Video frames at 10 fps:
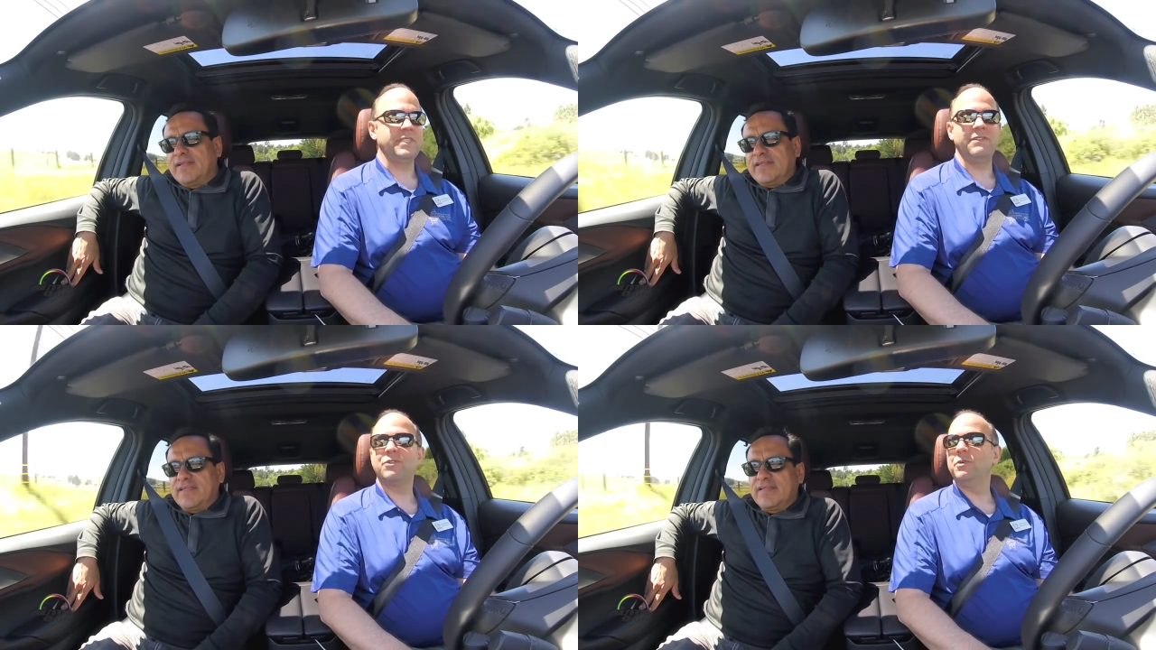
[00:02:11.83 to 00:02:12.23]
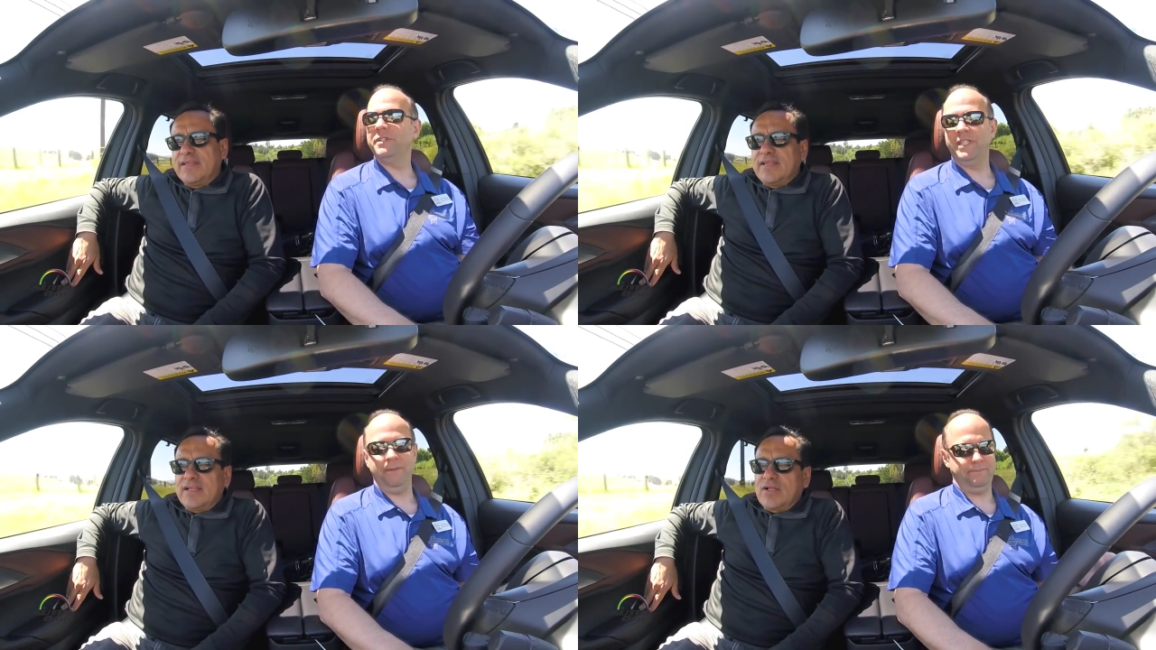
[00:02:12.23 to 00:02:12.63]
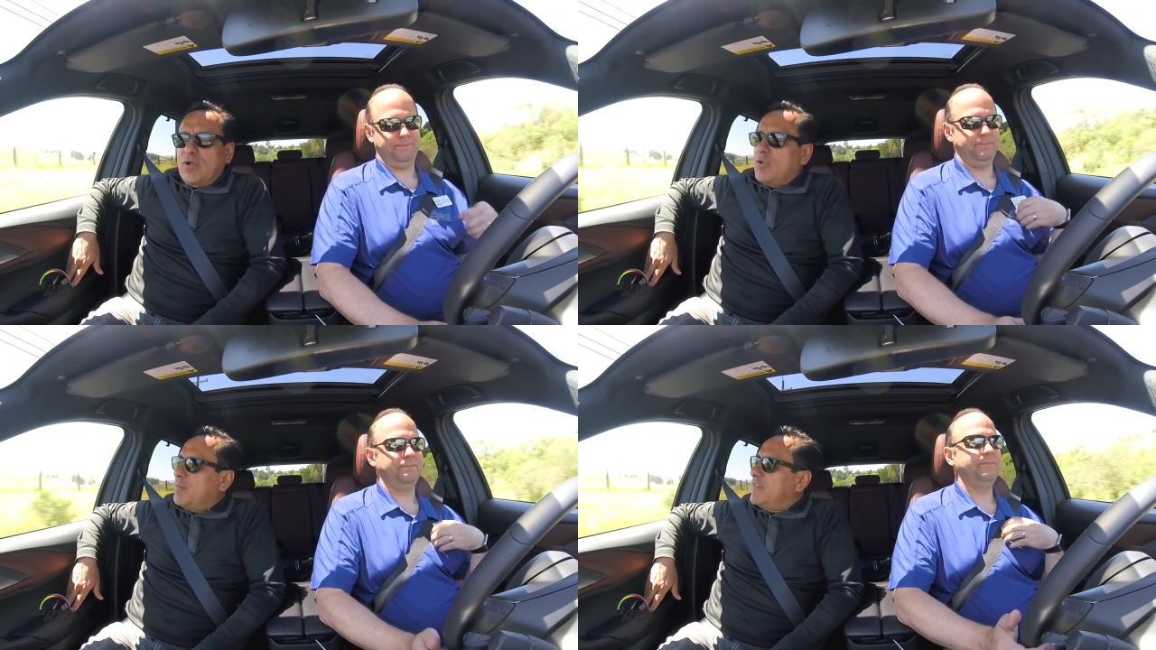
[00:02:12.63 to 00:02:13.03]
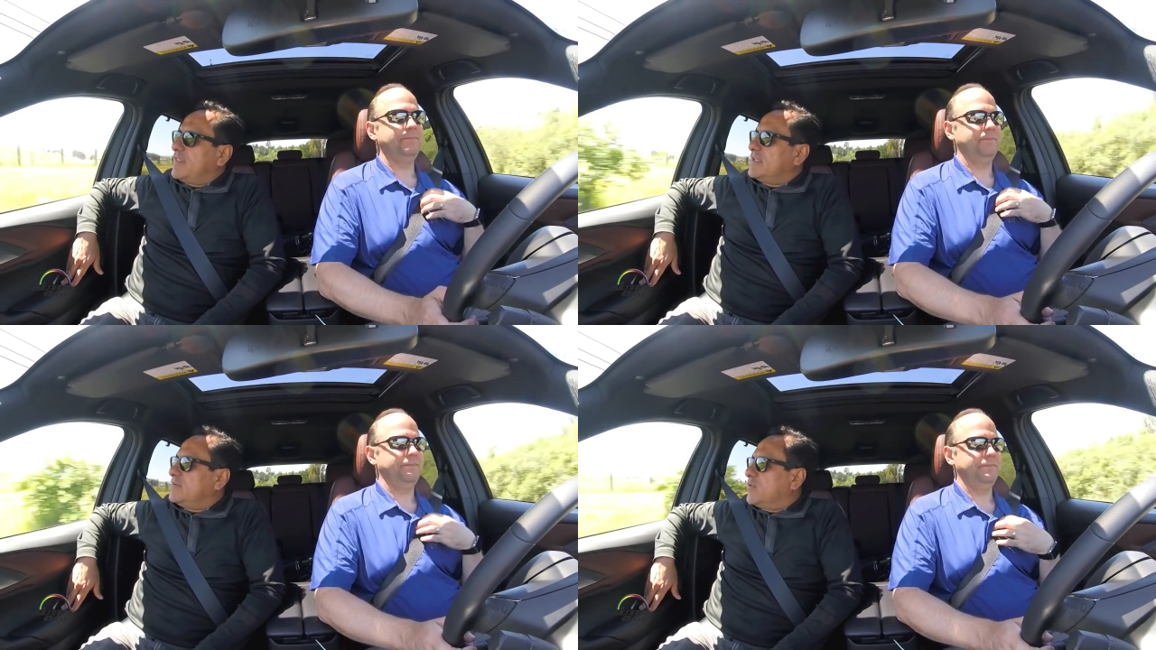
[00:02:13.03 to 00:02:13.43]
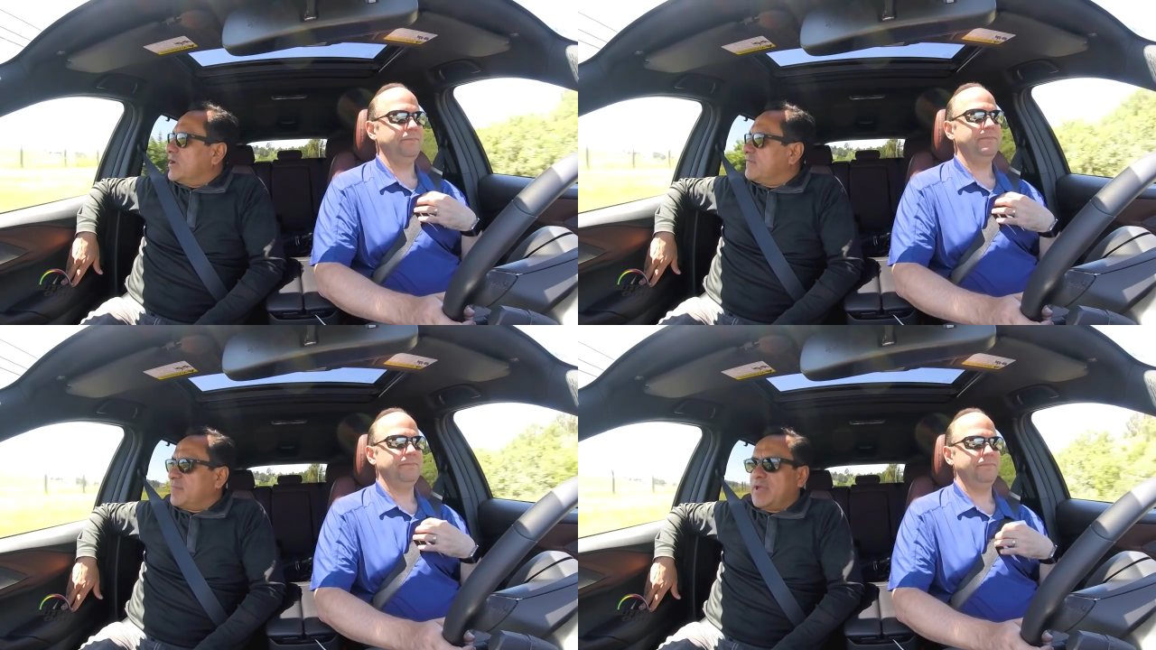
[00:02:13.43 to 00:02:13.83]
Speaker 1: Dave Coleman, yep. Coleman, the,
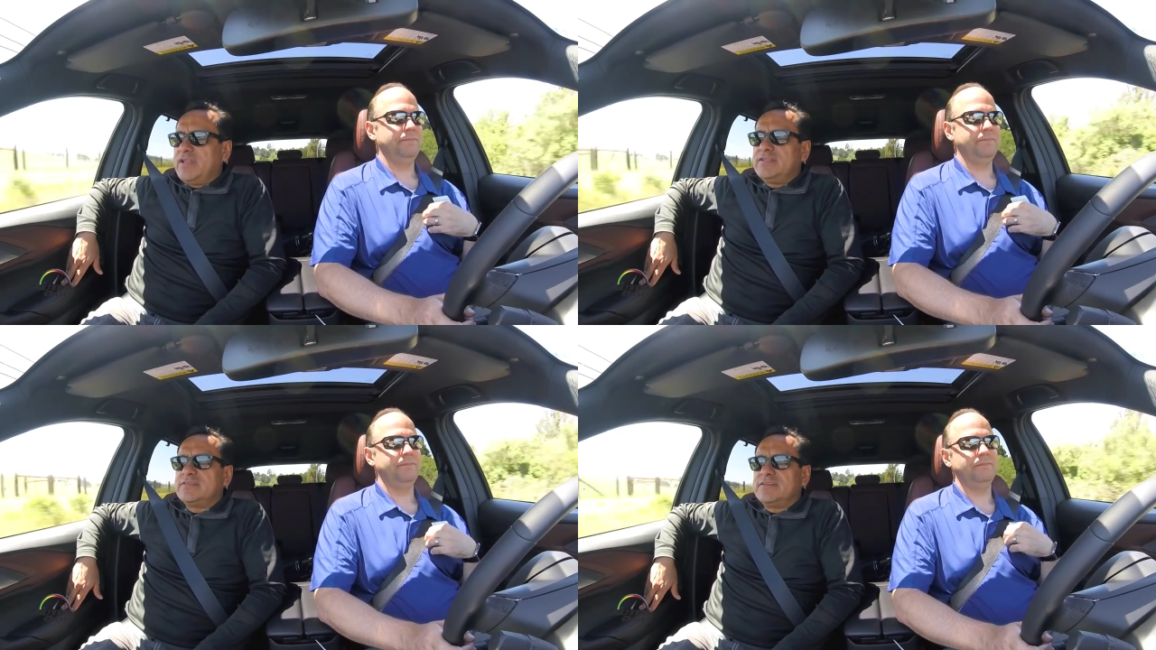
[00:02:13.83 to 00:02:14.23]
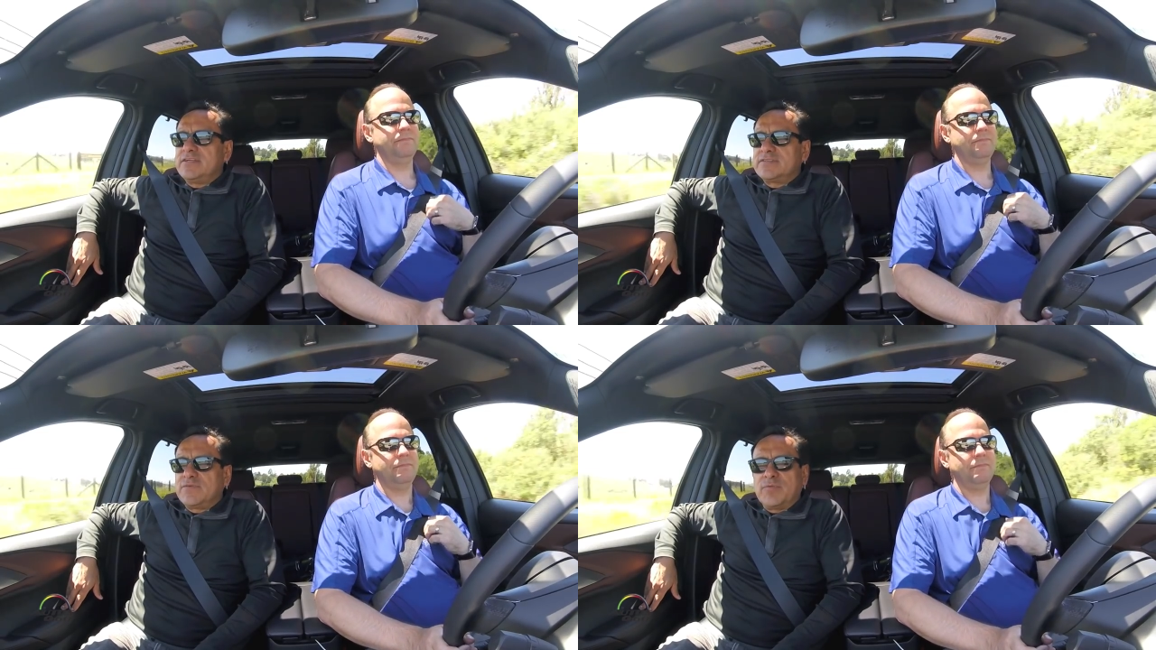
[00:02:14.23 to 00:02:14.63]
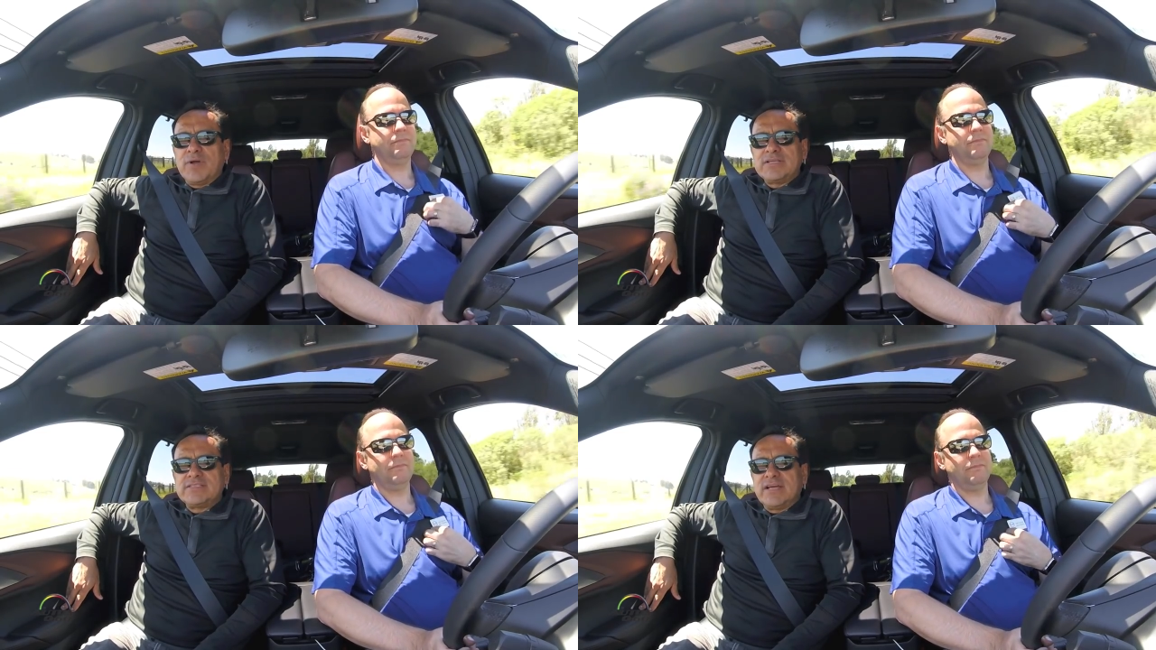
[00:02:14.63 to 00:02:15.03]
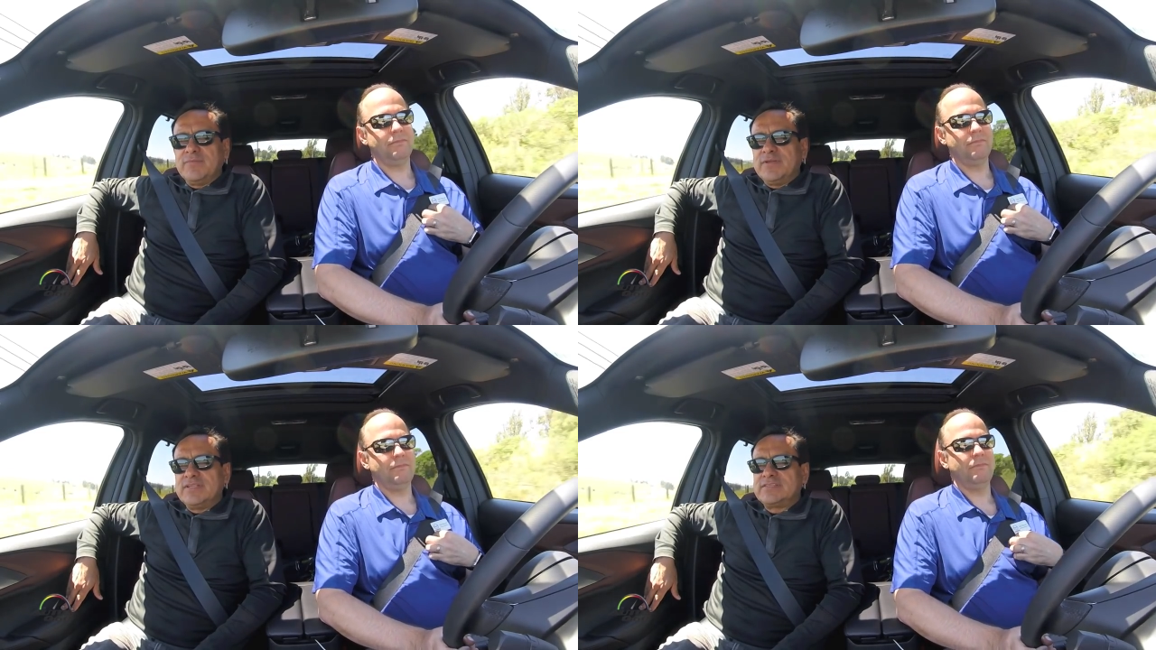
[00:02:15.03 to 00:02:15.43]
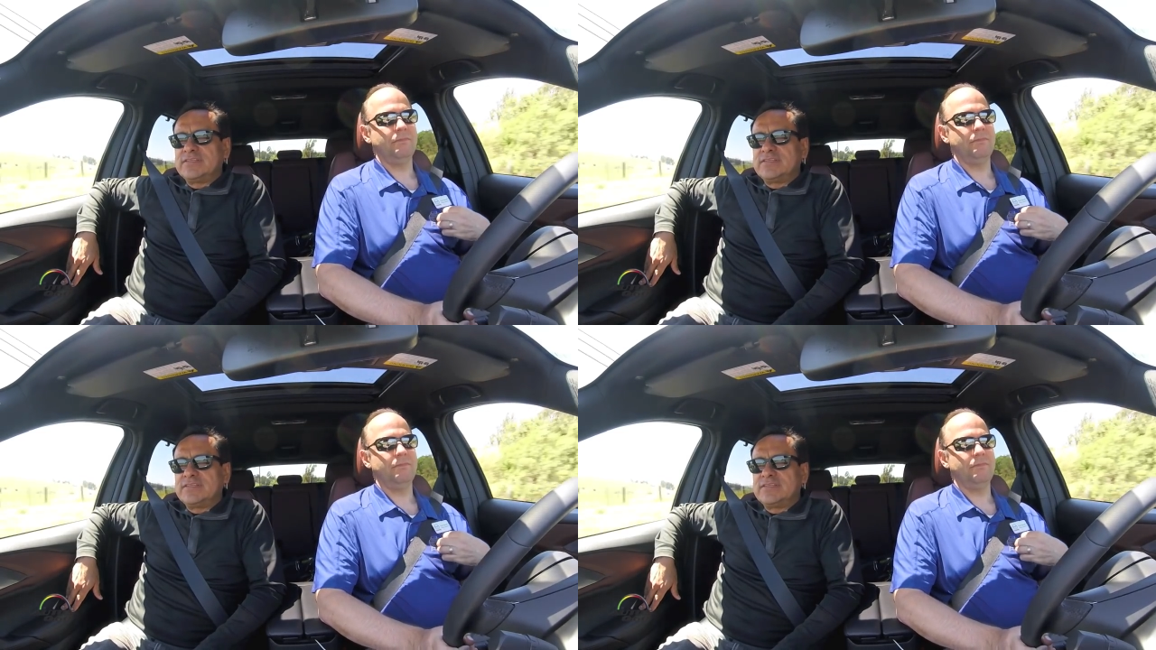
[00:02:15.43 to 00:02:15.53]
one of the main engineers for Mazda. I mean,